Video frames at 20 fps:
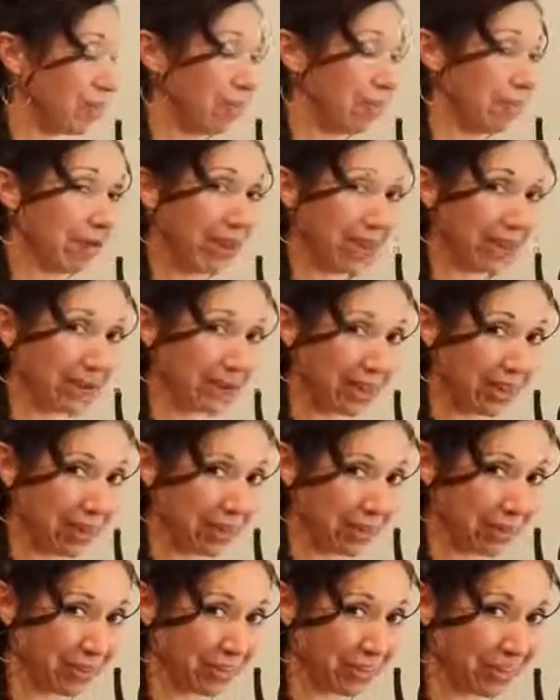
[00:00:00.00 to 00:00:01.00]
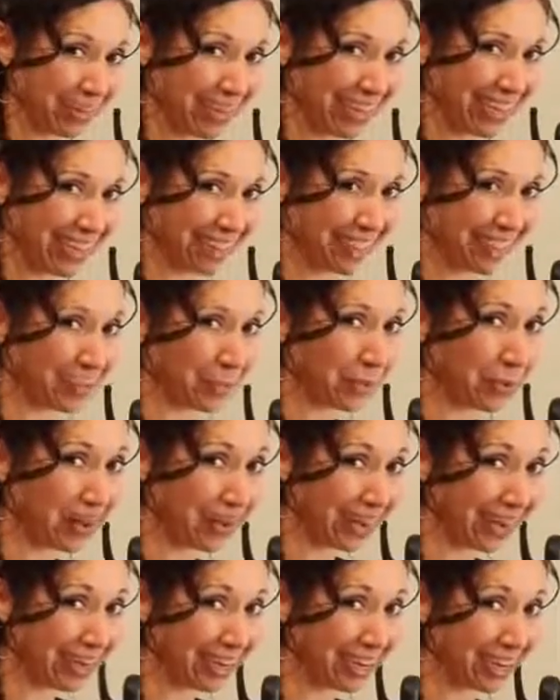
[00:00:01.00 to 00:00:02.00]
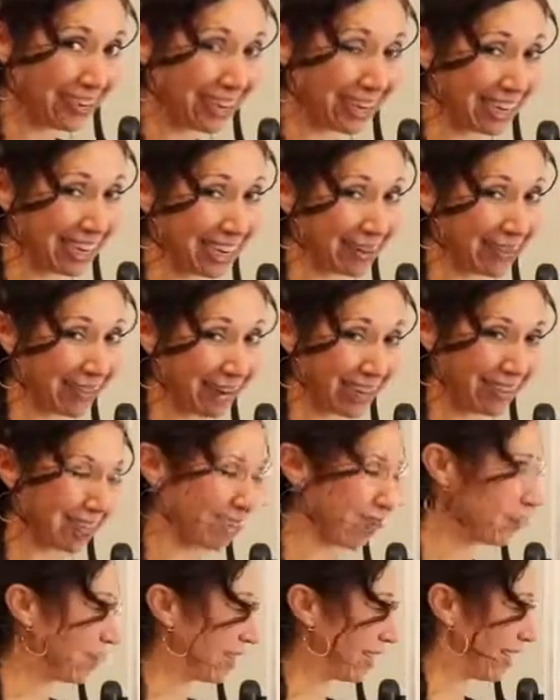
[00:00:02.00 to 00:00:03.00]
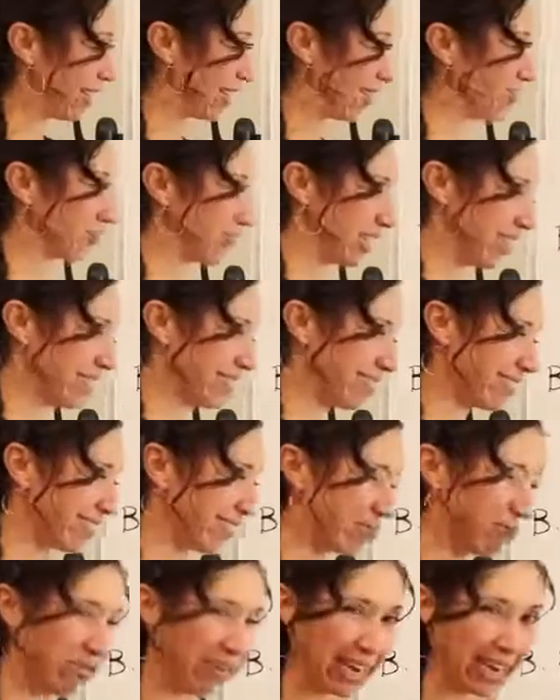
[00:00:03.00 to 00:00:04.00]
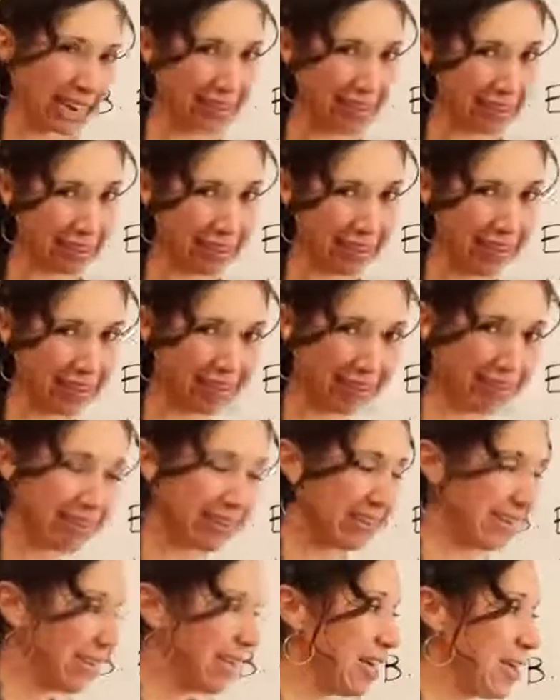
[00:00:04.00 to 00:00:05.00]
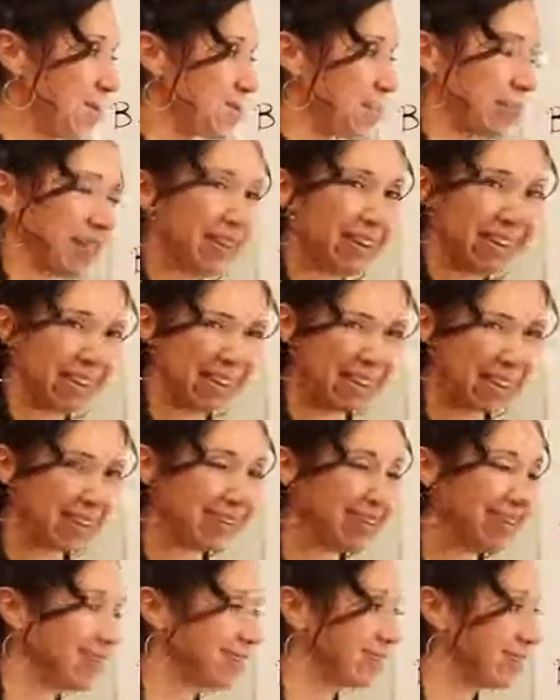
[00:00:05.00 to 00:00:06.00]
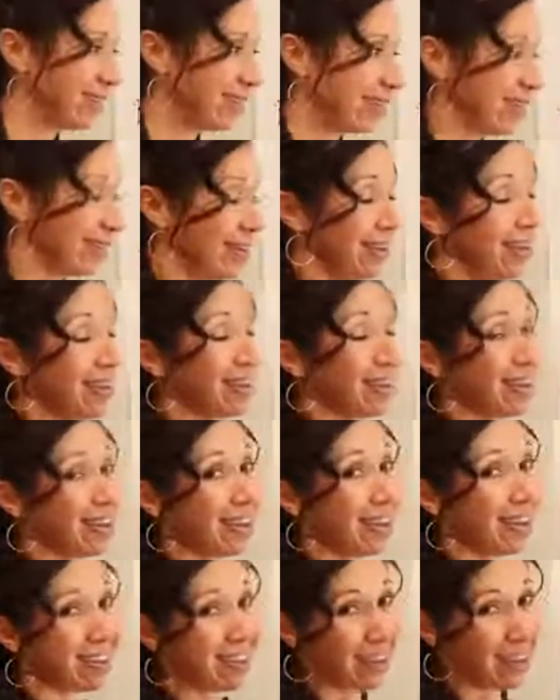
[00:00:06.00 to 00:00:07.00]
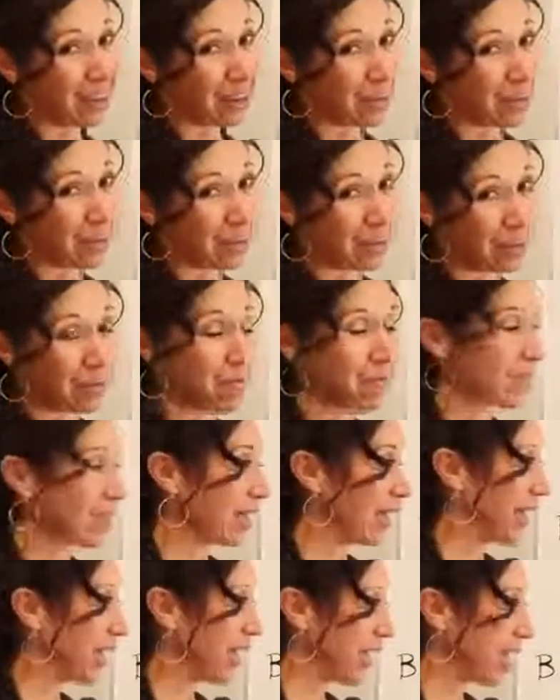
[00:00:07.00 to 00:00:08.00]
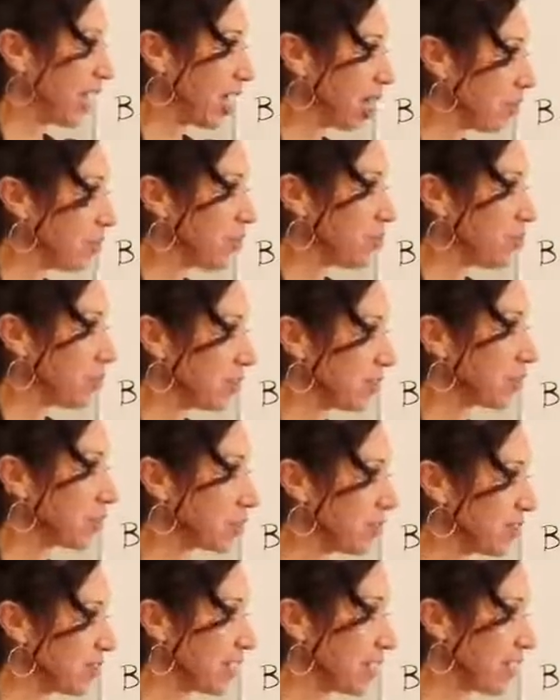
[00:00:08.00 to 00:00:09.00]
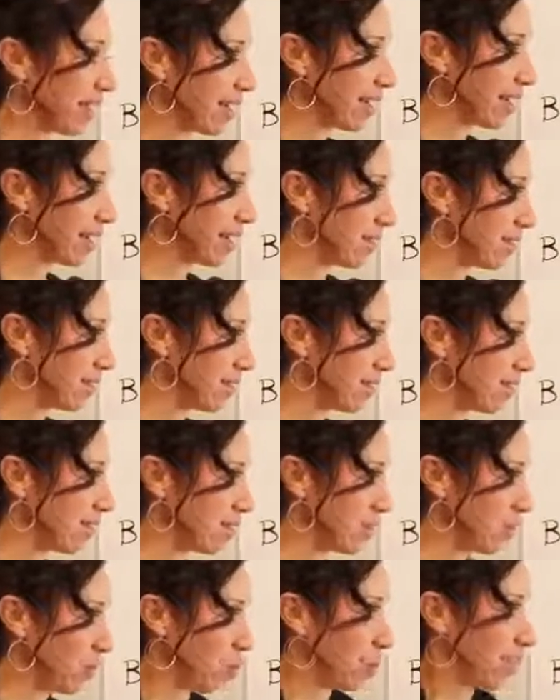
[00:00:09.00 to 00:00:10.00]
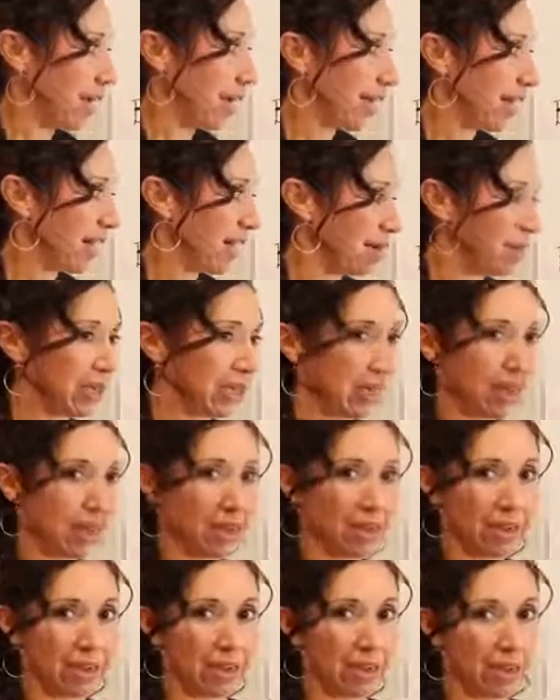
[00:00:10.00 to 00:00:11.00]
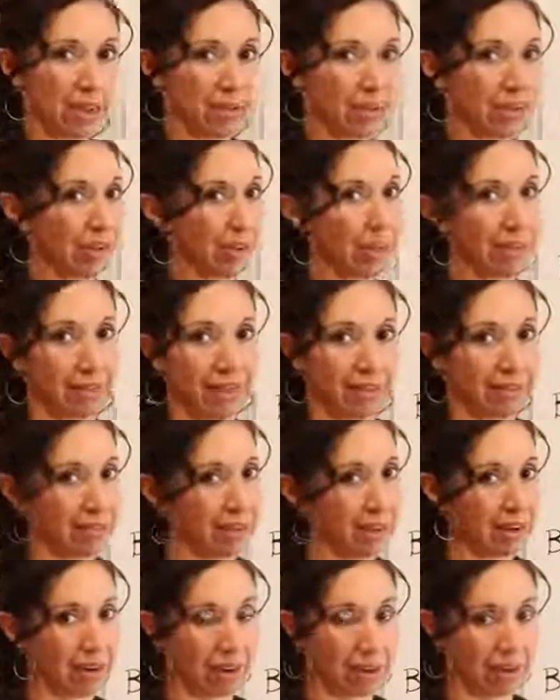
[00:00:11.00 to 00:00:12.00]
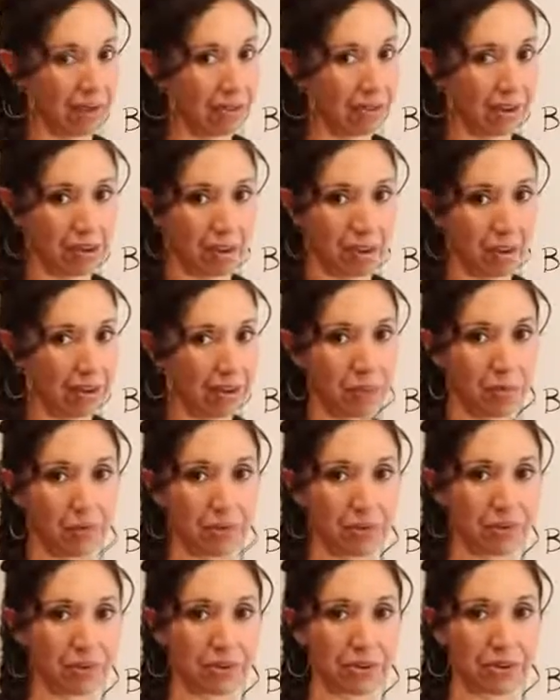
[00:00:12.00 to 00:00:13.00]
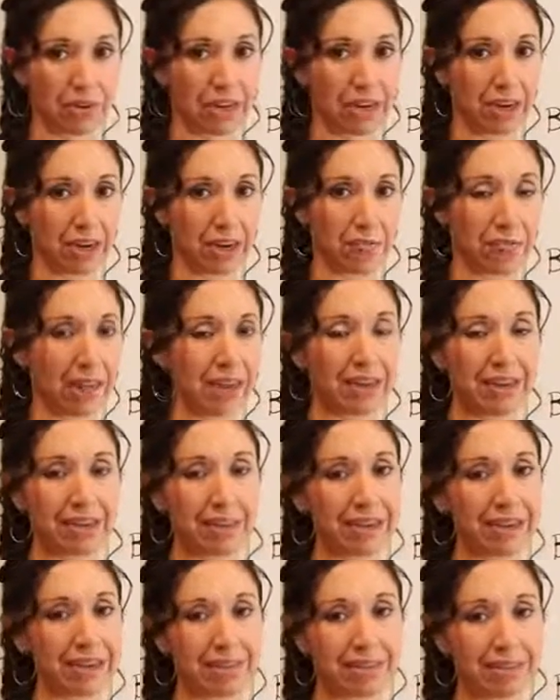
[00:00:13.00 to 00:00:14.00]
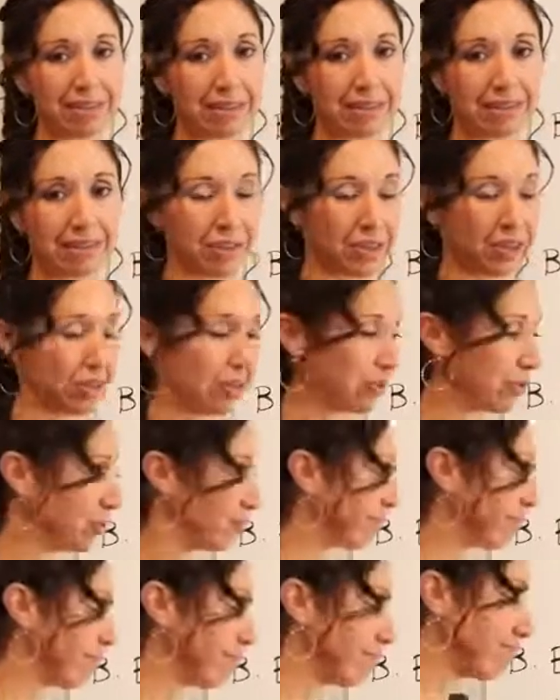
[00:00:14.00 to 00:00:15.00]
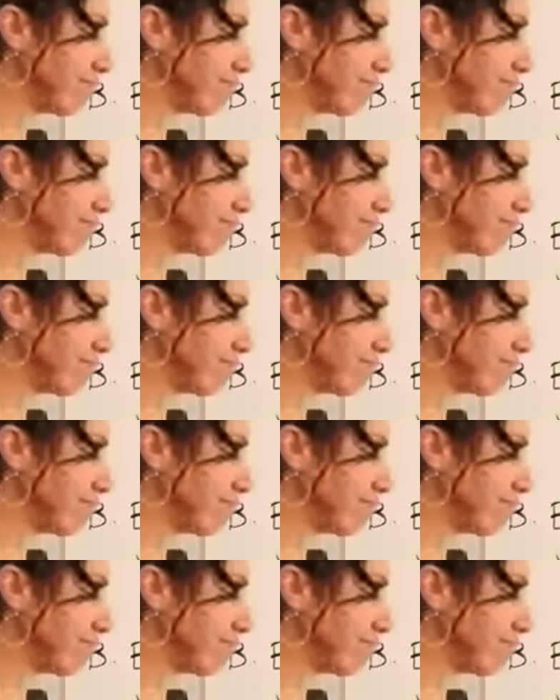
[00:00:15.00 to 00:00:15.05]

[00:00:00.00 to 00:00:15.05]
biochemistry. This is why you're in advanced biology. It's stuff like this, the details, it's kind of cool. And it helps you understand the why behind everything that's gonna come sooner or later. I could easily tell you